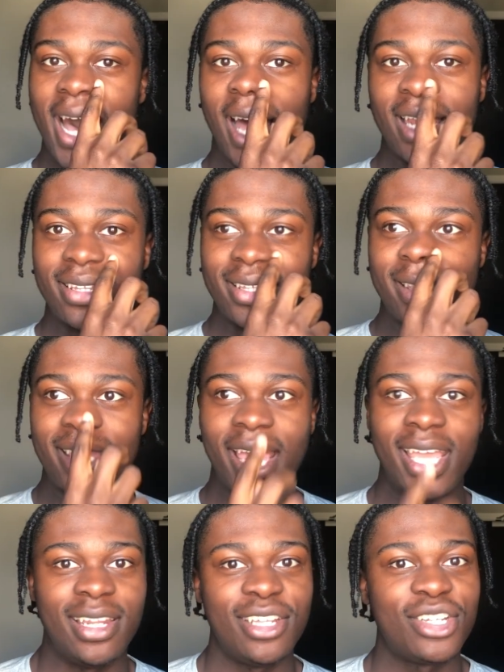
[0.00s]
And they
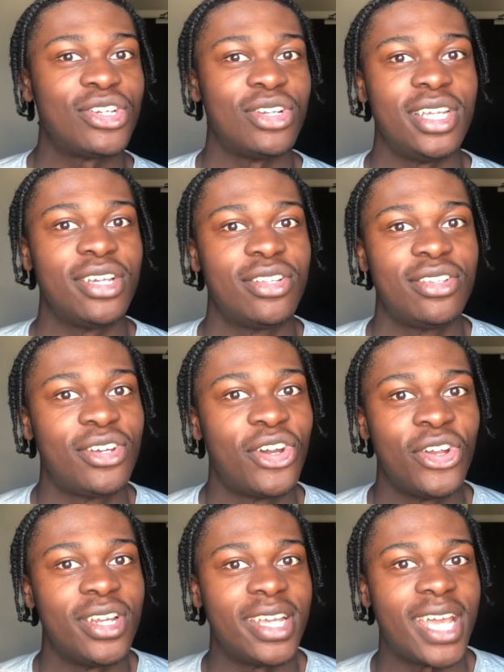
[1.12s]
literally
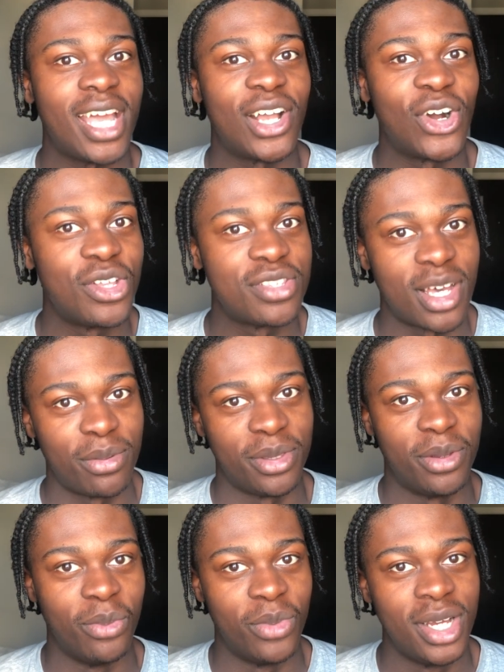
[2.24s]
couldn't get in contact with them